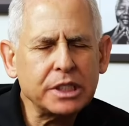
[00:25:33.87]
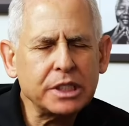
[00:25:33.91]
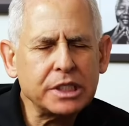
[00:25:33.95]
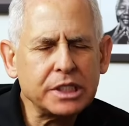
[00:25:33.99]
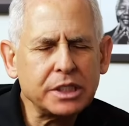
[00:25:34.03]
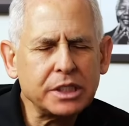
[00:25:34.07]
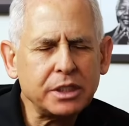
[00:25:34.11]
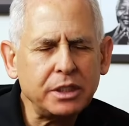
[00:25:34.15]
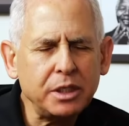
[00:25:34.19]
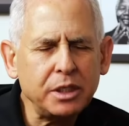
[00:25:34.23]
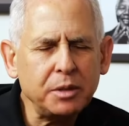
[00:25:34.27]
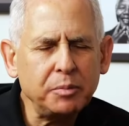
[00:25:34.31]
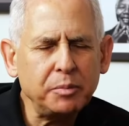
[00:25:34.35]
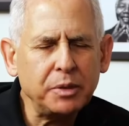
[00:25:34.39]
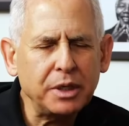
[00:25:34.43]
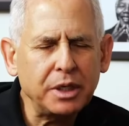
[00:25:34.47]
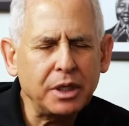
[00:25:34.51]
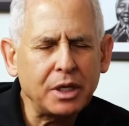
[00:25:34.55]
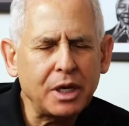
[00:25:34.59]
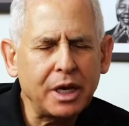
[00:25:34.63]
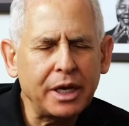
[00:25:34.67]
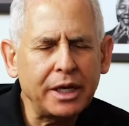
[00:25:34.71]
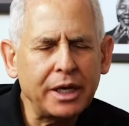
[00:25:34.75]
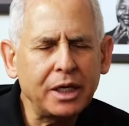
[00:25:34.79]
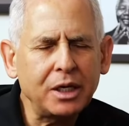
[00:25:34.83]
to sleep at
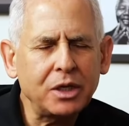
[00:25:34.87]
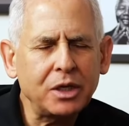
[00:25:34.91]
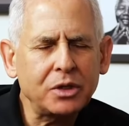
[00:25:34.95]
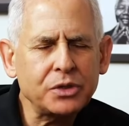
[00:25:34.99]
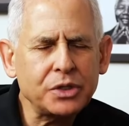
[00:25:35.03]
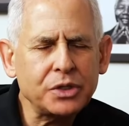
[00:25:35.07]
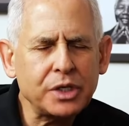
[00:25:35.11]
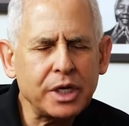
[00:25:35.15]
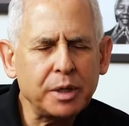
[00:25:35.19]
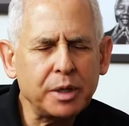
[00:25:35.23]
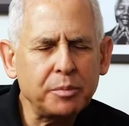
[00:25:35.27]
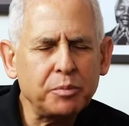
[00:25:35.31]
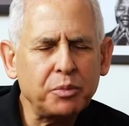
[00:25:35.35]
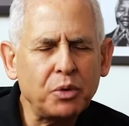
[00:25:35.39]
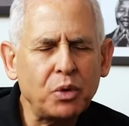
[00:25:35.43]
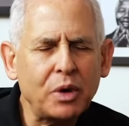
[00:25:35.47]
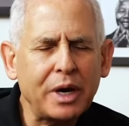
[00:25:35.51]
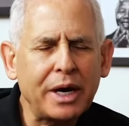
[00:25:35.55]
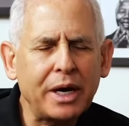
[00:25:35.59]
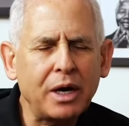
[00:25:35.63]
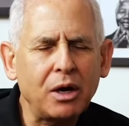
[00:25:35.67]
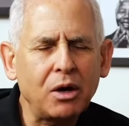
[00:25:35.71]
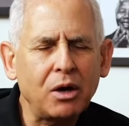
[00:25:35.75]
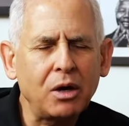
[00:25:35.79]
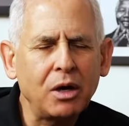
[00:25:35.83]
night, I'll say a
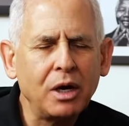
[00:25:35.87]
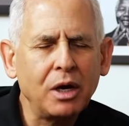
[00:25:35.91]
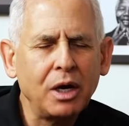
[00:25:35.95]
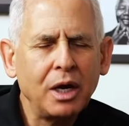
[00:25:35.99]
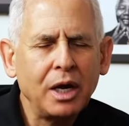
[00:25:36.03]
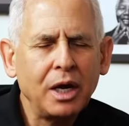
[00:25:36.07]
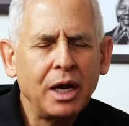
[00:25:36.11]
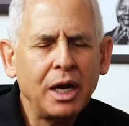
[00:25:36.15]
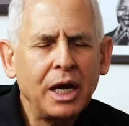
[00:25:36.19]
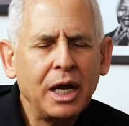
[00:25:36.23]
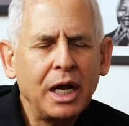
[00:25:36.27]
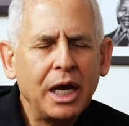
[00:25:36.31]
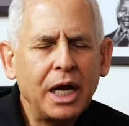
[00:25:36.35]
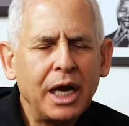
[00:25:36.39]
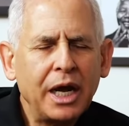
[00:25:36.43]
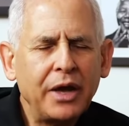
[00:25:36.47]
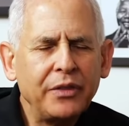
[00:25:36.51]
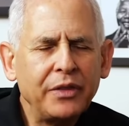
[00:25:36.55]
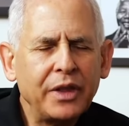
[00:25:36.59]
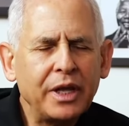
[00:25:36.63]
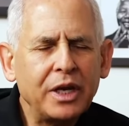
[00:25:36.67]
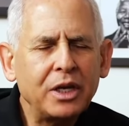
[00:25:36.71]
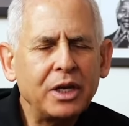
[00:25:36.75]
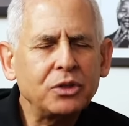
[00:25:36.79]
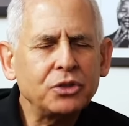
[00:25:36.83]
prayer
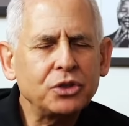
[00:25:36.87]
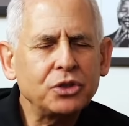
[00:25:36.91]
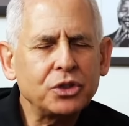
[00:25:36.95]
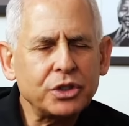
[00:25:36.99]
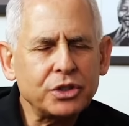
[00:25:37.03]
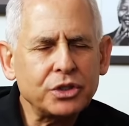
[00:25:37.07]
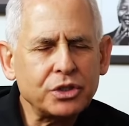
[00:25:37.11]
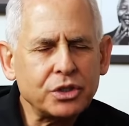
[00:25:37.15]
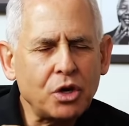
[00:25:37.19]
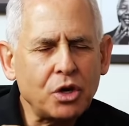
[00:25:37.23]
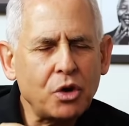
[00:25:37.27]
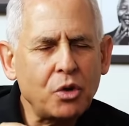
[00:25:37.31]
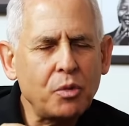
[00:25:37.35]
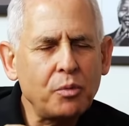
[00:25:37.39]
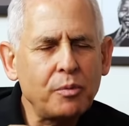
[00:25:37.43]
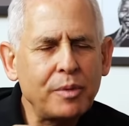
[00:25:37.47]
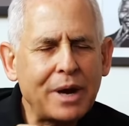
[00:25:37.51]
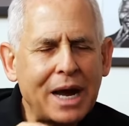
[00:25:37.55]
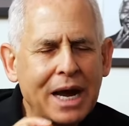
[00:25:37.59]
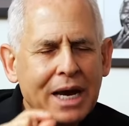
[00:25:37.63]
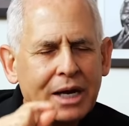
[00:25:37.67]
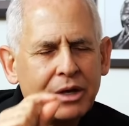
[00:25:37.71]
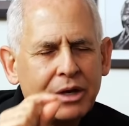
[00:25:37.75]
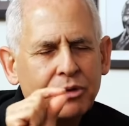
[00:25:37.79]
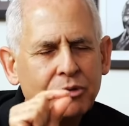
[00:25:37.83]
and then I'll just go
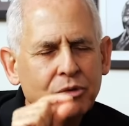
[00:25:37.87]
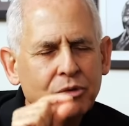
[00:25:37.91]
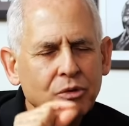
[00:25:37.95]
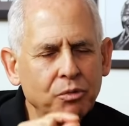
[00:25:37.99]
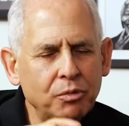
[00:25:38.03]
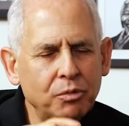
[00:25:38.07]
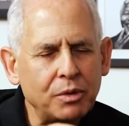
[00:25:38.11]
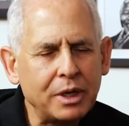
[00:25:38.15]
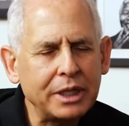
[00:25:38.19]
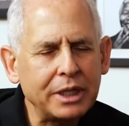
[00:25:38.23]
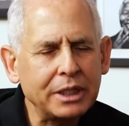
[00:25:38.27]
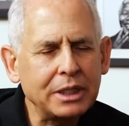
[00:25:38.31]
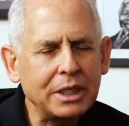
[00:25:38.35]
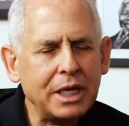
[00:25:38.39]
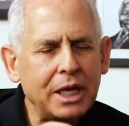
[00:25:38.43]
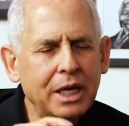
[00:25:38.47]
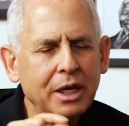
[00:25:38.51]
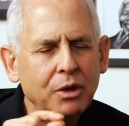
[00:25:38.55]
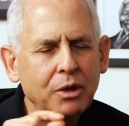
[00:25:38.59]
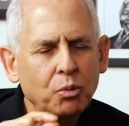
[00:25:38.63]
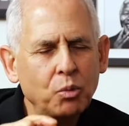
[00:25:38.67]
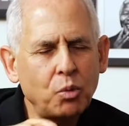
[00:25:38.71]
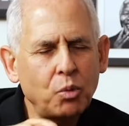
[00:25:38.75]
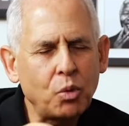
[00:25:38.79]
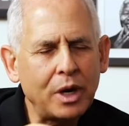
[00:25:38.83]
back through my
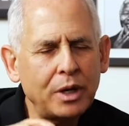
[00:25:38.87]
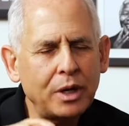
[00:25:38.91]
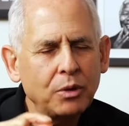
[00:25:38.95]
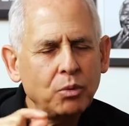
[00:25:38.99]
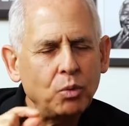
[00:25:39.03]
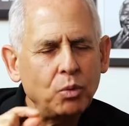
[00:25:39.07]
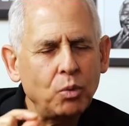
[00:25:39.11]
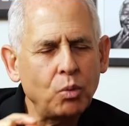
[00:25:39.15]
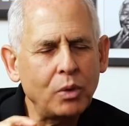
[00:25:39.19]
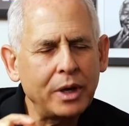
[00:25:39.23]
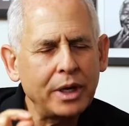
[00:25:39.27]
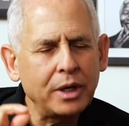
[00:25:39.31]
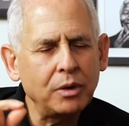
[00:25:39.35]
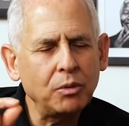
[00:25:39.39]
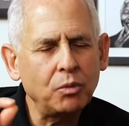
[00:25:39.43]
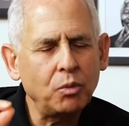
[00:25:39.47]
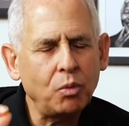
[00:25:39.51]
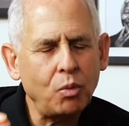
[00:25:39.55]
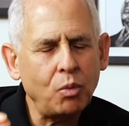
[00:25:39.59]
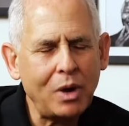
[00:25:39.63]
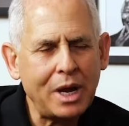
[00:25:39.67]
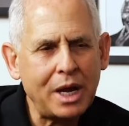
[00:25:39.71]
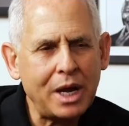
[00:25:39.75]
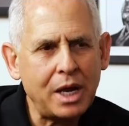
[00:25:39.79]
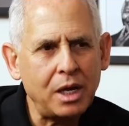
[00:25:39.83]
day, what went
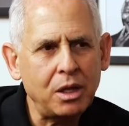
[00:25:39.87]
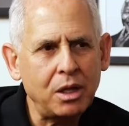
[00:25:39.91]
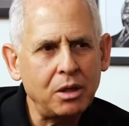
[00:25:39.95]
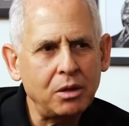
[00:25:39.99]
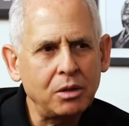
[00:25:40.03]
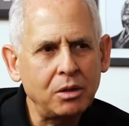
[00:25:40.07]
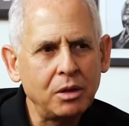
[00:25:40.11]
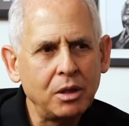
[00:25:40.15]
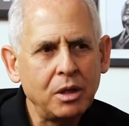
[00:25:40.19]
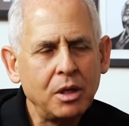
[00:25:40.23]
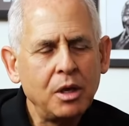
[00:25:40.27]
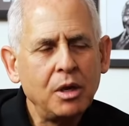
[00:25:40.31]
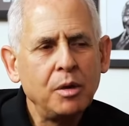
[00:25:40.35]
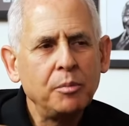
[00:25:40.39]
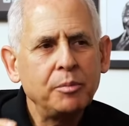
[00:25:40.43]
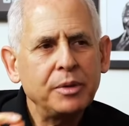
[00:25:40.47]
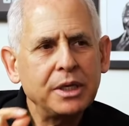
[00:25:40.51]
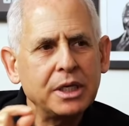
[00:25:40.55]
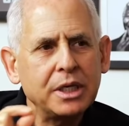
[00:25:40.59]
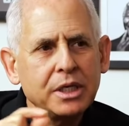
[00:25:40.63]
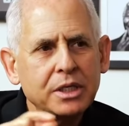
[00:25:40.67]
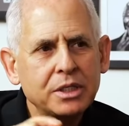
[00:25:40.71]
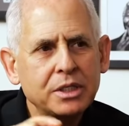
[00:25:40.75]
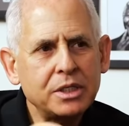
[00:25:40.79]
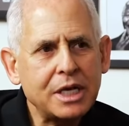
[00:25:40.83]
well,
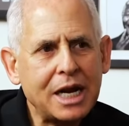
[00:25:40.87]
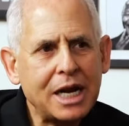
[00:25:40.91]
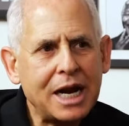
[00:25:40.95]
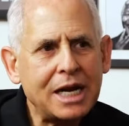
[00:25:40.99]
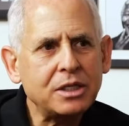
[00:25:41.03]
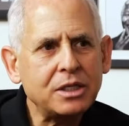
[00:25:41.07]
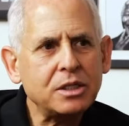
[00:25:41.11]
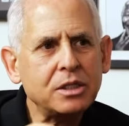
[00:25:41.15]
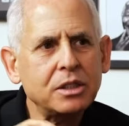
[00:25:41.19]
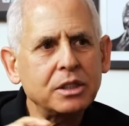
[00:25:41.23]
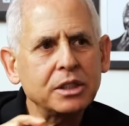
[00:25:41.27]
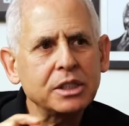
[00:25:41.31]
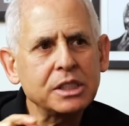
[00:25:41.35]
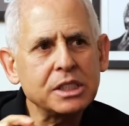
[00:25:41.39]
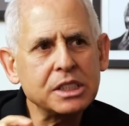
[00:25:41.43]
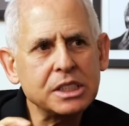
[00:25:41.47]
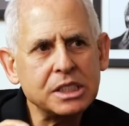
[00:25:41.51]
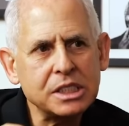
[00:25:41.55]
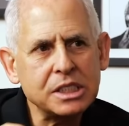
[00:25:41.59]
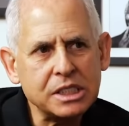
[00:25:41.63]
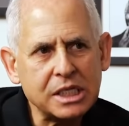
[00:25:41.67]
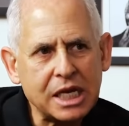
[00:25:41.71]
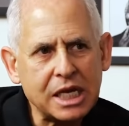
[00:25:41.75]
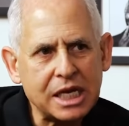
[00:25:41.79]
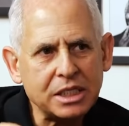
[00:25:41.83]
because it actually
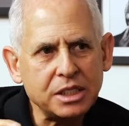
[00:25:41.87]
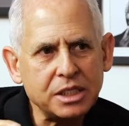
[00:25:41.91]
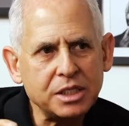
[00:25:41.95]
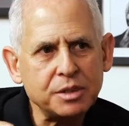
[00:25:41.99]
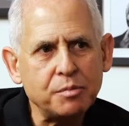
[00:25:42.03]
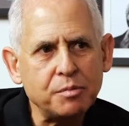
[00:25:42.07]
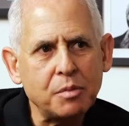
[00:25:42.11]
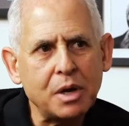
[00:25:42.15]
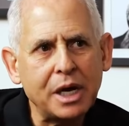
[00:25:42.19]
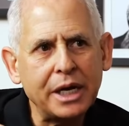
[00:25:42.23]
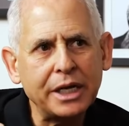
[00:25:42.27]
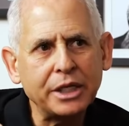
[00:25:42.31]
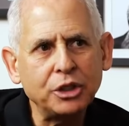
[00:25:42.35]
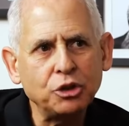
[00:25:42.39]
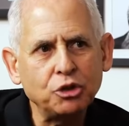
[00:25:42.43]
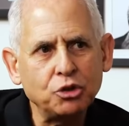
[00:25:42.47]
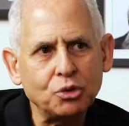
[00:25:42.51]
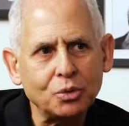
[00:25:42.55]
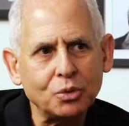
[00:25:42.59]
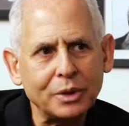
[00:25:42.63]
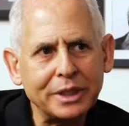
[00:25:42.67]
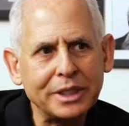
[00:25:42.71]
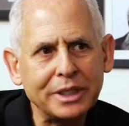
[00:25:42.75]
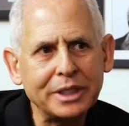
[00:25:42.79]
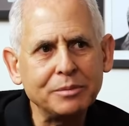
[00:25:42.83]
sets my
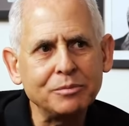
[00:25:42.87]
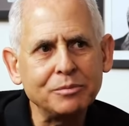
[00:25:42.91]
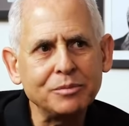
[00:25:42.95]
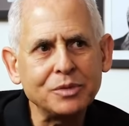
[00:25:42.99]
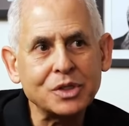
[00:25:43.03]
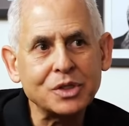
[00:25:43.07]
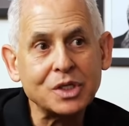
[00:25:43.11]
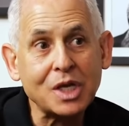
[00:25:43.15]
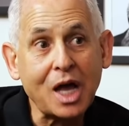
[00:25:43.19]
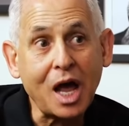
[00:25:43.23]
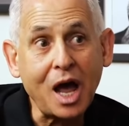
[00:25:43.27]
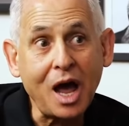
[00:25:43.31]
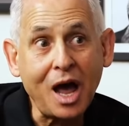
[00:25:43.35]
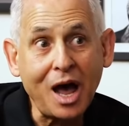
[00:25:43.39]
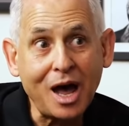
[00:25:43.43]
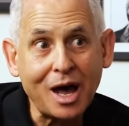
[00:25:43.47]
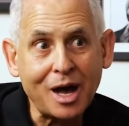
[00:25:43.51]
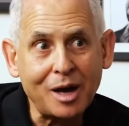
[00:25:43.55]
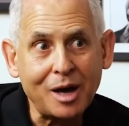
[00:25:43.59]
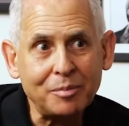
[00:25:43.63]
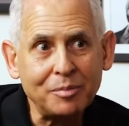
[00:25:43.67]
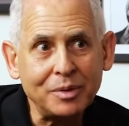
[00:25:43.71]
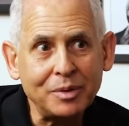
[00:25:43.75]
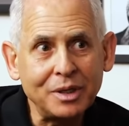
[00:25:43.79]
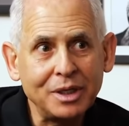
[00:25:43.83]
dreams
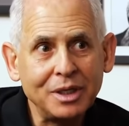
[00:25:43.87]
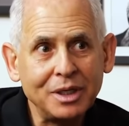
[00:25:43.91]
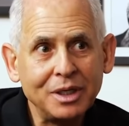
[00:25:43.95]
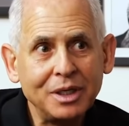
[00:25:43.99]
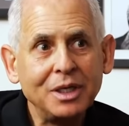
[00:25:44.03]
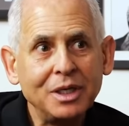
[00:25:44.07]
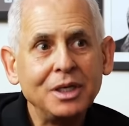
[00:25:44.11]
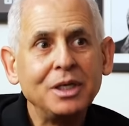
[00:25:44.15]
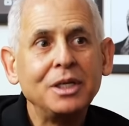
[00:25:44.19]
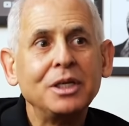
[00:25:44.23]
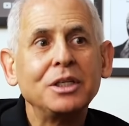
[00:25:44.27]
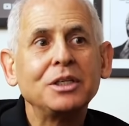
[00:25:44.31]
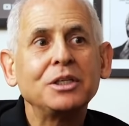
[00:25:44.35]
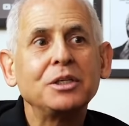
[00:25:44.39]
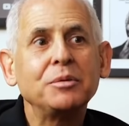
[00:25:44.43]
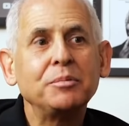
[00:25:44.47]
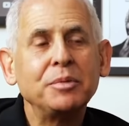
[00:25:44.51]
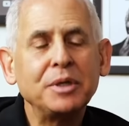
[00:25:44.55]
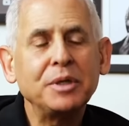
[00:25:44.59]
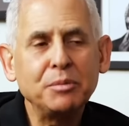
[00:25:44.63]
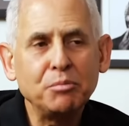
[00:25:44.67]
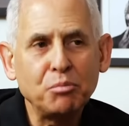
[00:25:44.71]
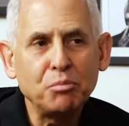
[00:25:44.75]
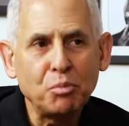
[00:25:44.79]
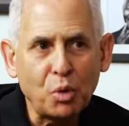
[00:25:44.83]
up mm. to
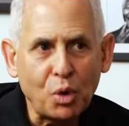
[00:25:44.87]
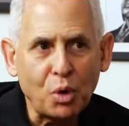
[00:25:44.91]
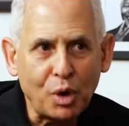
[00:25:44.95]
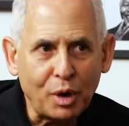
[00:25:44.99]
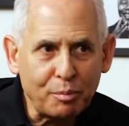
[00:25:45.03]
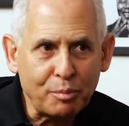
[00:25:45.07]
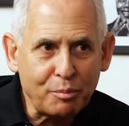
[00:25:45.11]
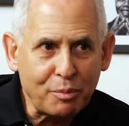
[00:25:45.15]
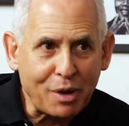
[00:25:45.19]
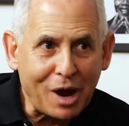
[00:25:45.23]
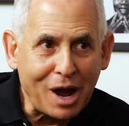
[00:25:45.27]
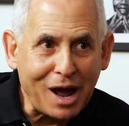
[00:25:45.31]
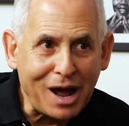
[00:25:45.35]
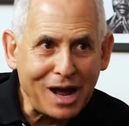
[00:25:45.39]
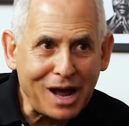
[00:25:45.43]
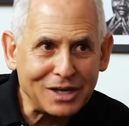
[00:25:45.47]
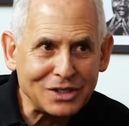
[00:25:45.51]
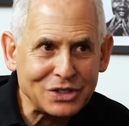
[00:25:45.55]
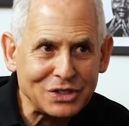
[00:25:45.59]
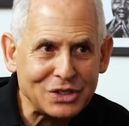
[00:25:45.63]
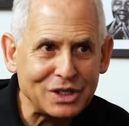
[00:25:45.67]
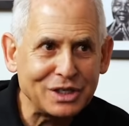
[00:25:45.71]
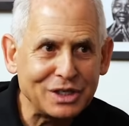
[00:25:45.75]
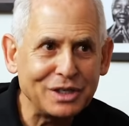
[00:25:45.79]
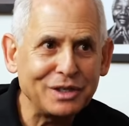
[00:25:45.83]
be more
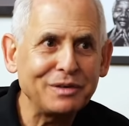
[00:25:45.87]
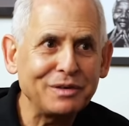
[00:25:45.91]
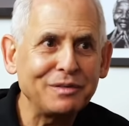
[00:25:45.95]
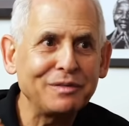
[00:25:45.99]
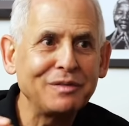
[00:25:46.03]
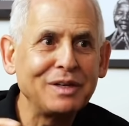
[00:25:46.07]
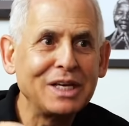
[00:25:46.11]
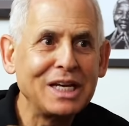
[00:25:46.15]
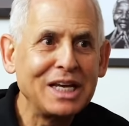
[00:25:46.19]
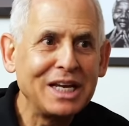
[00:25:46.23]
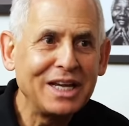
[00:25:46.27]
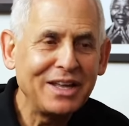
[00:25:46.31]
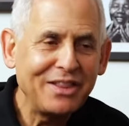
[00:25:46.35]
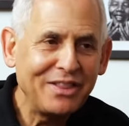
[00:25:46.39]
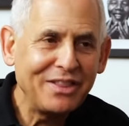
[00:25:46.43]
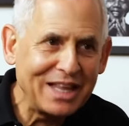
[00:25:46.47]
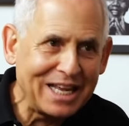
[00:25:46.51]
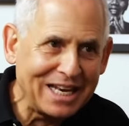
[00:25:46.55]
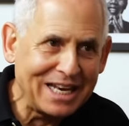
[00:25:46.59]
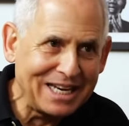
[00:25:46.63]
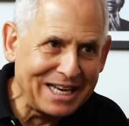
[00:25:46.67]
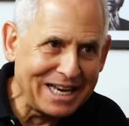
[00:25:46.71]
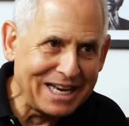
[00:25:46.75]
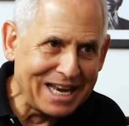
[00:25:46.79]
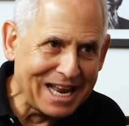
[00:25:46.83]
positive
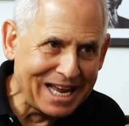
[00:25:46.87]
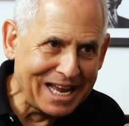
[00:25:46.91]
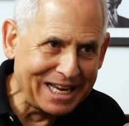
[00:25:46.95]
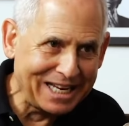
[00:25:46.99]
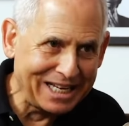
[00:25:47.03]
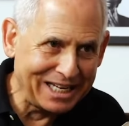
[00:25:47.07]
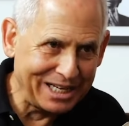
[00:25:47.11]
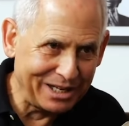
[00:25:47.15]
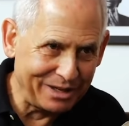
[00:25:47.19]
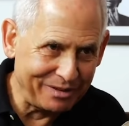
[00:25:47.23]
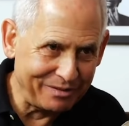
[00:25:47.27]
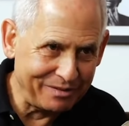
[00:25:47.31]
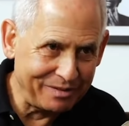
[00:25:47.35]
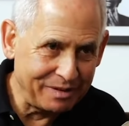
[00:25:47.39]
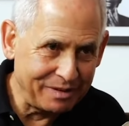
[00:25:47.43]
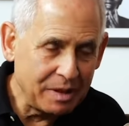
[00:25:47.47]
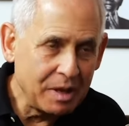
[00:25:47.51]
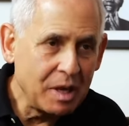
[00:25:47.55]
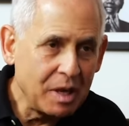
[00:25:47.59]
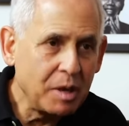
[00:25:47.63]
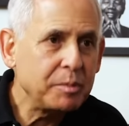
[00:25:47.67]
than negative.